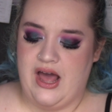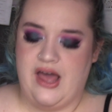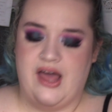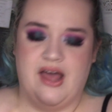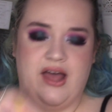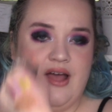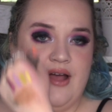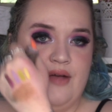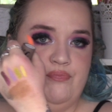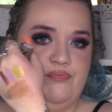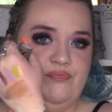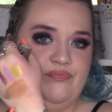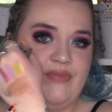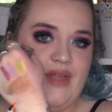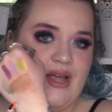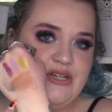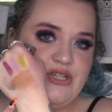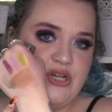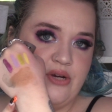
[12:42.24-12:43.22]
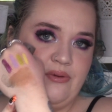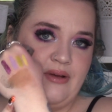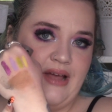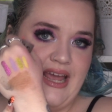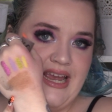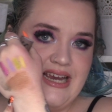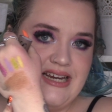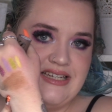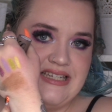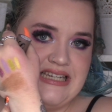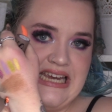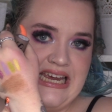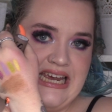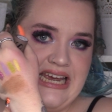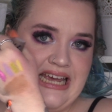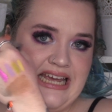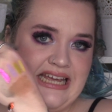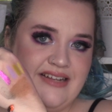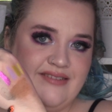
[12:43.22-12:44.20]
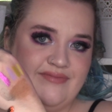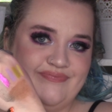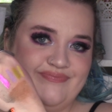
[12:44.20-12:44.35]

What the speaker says: I don't hate it.